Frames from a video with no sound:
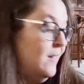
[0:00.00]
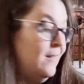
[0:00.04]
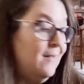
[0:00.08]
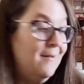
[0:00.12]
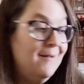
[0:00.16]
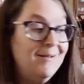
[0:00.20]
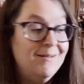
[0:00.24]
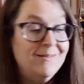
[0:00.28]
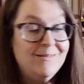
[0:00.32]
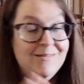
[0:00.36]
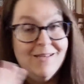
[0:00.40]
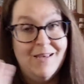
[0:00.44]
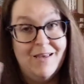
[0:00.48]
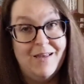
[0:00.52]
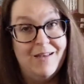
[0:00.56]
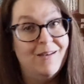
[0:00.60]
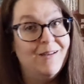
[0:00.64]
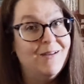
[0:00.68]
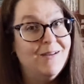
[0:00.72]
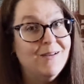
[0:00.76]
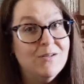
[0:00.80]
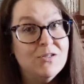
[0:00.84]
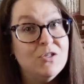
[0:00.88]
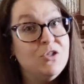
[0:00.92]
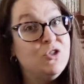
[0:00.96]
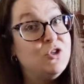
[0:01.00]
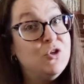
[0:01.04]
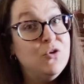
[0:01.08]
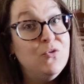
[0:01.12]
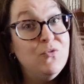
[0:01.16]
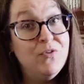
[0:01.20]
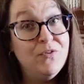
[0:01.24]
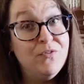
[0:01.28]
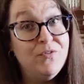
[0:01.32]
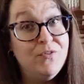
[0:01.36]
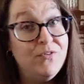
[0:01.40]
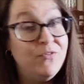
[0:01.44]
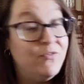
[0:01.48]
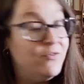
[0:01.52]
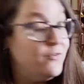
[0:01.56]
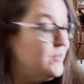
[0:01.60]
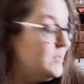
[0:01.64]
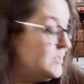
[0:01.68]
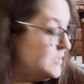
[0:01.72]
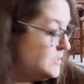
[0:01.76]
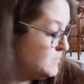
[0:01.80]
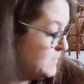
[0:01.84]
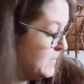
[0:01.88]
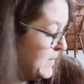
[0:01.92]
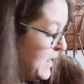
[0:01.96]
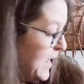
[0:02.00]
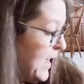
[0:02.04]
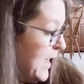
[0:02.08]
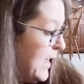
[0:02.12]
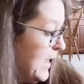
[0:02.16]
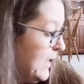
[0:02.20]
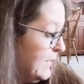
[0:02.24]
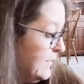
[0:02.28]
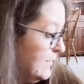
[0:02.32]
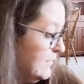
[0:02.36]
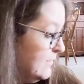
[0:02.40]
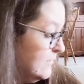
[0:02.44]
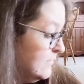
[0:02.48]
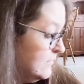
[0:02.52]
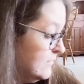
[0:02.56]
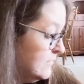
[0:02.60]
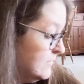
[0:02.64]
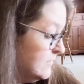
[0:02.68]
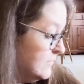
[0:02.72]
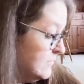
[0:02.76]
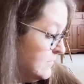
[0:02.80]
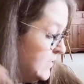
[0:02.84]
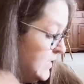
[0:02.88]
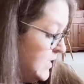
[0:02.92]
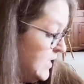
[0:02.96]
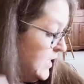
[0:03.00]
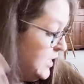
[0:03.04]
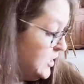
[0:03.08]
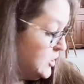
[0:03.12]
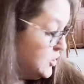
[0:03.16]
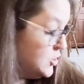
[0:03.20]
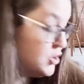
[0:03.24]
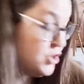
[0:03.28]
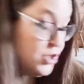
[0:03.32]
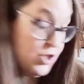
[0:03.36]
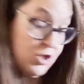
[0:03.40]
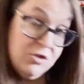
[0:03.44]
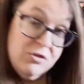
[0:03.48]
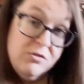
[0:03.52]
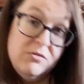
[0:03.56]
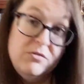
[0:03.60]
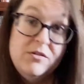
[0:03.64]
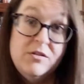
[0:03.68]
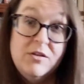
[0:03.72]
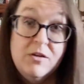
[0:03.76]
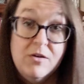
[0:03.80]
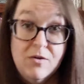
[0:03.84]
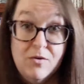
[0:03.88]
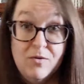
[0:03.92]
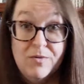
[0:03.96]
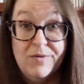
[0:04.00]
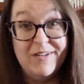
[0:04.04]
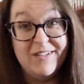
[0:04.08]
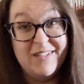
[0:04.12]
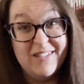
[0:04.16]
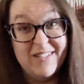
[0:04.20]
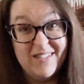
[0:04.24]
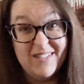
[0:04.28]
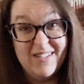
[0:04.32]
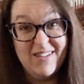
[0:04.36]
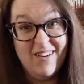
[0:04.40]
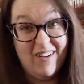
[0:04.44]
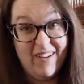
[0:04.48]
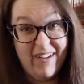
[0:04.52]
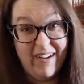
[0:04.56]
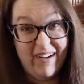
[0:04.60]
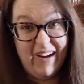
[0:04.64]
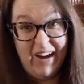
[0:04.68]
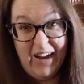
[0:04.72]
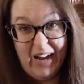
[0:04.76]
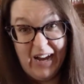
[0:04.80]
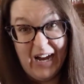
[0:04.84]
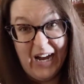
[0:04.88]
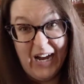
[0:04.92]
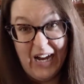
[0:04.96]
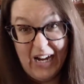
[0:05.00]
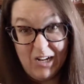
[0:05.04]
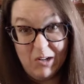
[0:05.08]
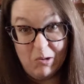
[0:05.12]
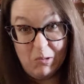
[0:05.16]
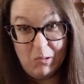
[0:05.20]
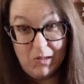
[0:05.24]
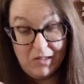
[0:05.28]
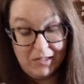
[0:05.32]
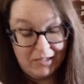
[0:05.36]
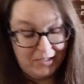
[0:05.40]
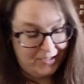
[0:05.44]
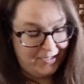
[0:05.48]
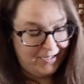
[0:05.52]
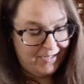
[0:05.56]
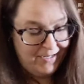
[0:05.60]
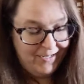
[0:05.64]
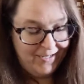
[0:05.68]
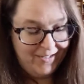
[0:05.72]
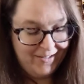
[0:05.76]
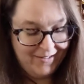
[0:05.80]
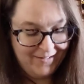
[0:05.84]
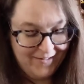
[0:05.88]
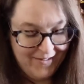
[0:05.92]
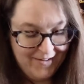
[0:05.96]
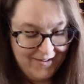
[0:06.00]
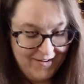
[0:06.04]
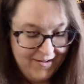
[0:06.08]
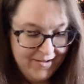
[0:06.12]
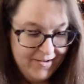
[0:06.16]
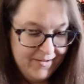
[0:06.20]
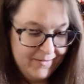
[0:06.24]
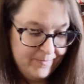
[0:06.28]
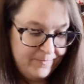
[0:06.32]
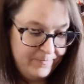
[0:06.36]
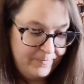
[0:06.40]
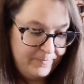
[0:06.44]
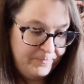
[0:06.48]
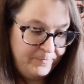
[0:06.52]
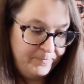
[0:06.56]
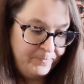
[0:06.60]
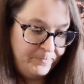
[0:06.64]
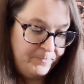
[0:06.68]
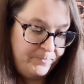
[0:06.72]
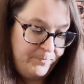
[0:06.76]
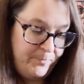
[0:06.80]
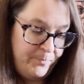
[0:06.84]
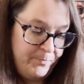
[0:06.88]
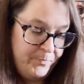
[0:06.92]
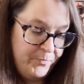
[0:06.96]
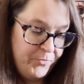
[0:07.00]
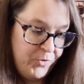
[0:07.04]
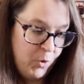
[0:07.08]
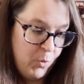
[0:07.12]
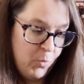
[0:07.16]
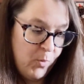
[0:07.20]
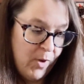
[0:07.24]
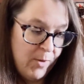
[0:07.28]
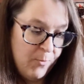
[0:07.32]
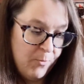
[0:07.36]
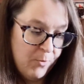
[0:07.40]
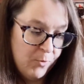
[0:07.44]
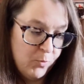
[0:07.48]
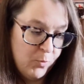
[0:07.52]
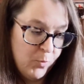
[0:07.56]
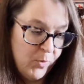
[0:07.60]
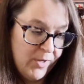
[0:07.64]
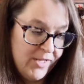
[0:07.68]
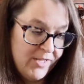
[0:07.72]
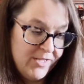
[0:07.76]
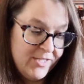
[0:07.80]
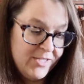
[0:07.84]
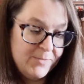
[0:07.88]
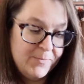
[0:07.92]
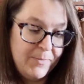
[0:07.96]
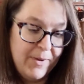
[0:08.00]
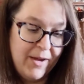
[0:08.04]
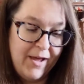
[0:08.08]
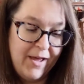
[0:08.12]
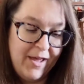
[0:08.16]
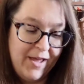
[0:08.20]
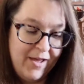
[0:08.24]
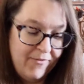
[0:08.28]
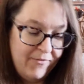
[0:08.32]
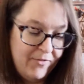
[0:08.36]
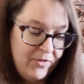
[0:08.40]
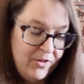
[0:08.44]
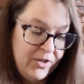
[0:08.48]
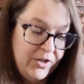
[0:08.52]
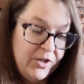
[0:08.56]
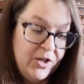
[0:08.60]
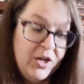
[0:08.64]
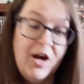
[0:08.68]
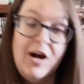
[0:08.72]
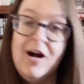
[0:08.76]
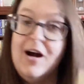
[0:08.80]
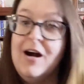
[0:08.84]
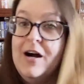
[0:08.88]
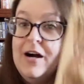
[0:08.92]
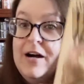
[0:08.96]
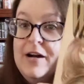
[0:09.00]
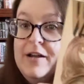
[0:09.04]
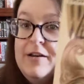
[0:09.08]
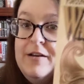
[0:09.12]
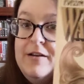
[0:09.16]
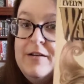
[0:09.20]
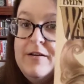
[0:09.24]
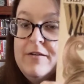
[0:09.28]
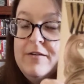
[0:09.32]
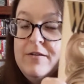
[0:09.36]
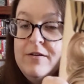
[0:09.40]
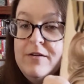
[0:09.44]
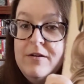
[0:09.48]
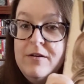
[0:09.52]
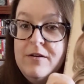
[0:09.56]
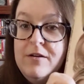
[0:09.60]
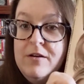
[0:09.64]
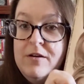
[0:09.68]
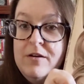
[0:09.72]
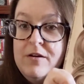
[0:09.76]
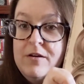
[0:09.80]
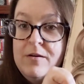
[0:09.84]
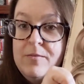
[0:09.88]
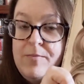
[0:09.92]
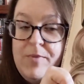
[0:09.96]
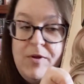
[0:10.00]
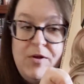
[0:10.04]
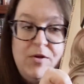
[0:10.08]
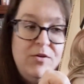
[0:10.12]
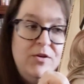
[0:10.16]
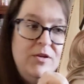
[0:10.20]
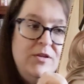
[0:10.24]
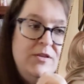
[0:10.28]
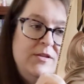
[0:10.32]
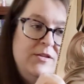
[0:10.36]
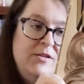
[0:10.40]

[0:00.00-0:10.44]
Like I said, $2.50 for this bag each, so it's not high quality. The Wayward Winds by Evelyn Kahn. Apparently